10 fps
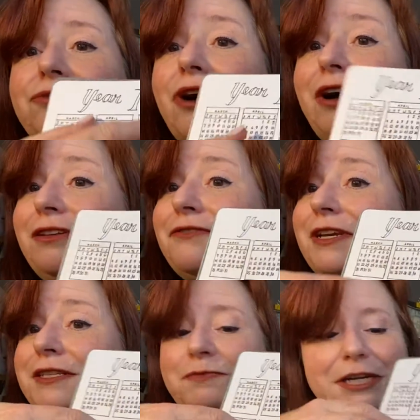all of
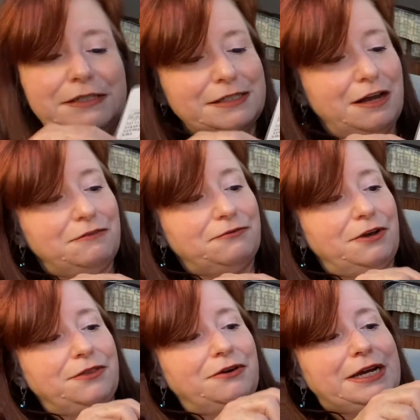these myself,
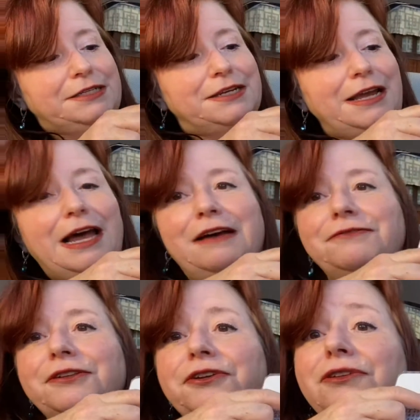although I did
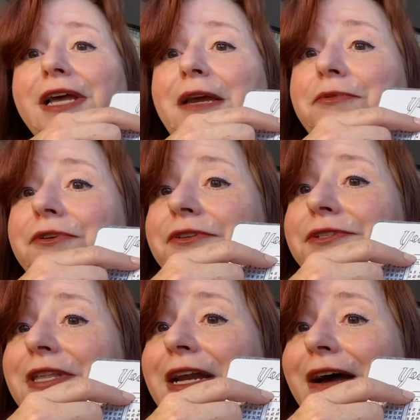have little
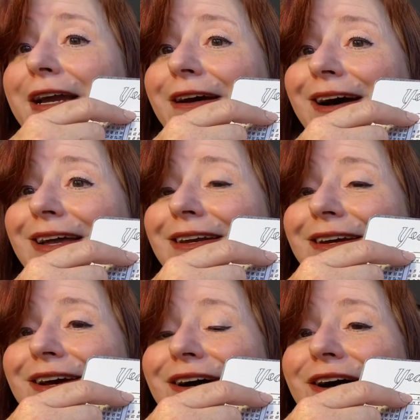labels that I got
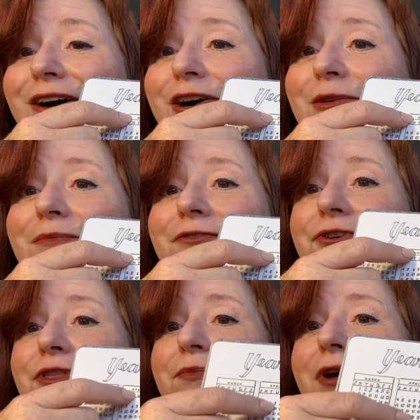
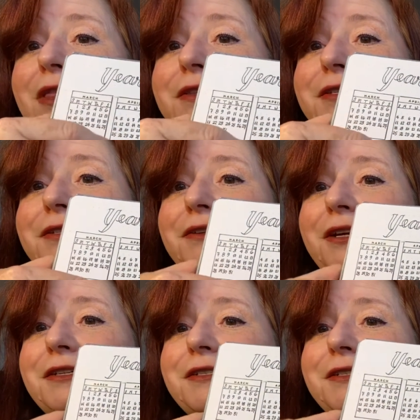for the months,
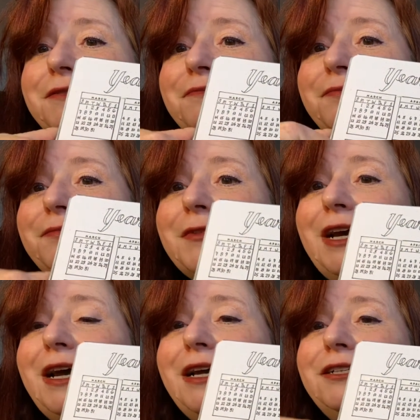because
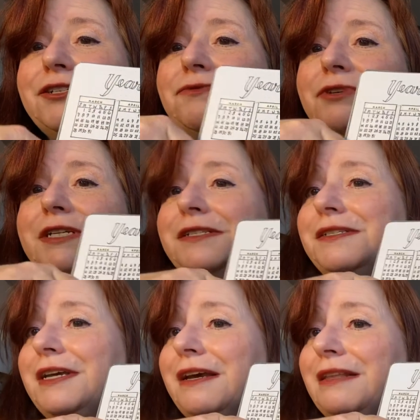I just wanted to
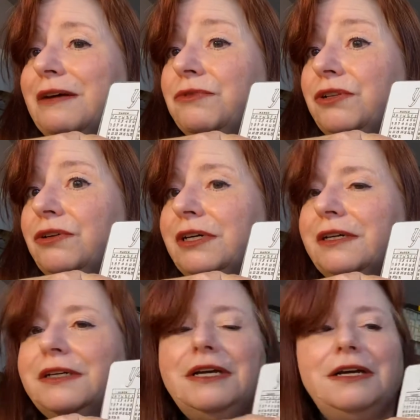see how that would
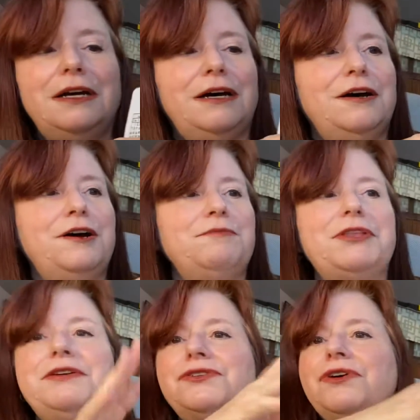look.
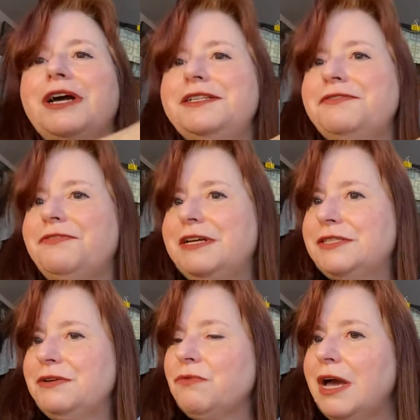But there's all kinds of
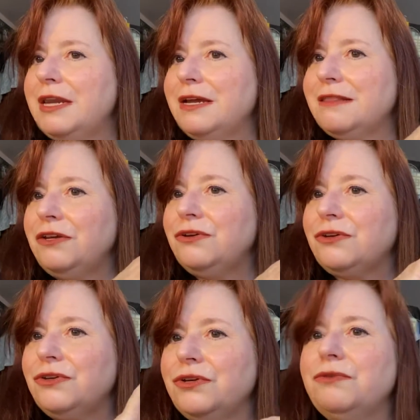fancy writing that you
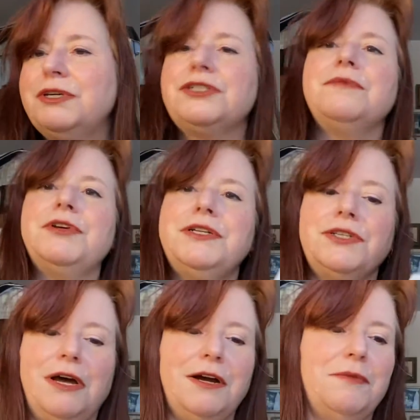can do, which I'm going to
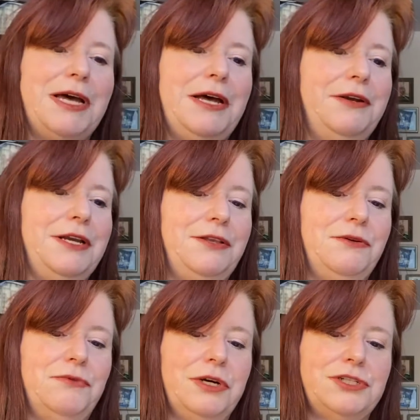talk about in
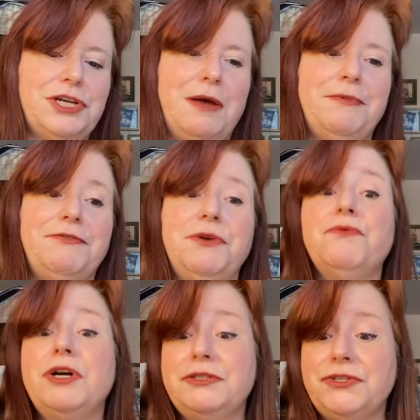the workshop if you
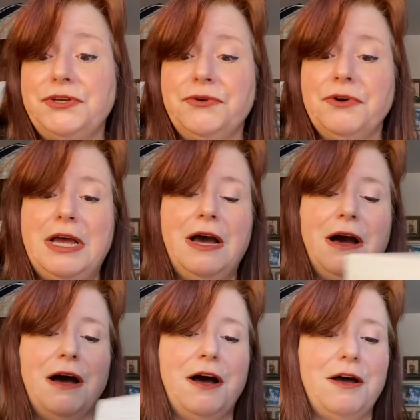want to.
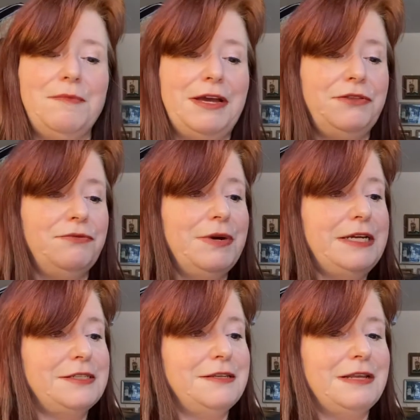And the
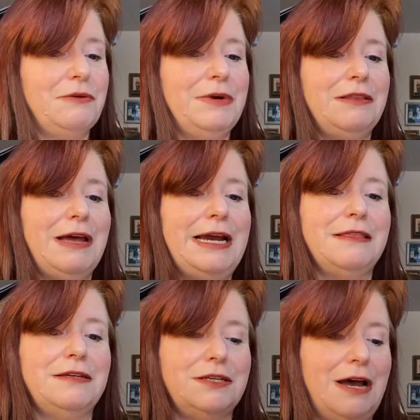reason that we
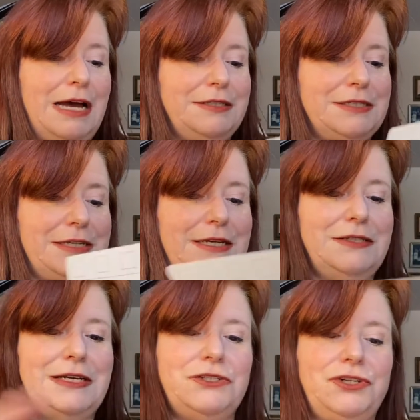like the dots
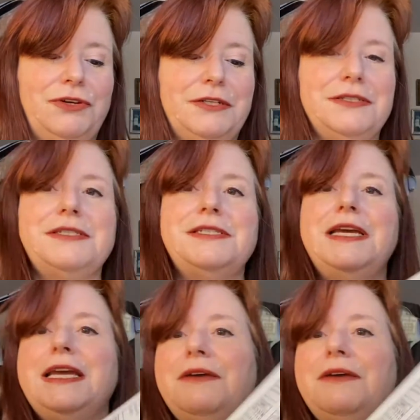is, as you can see,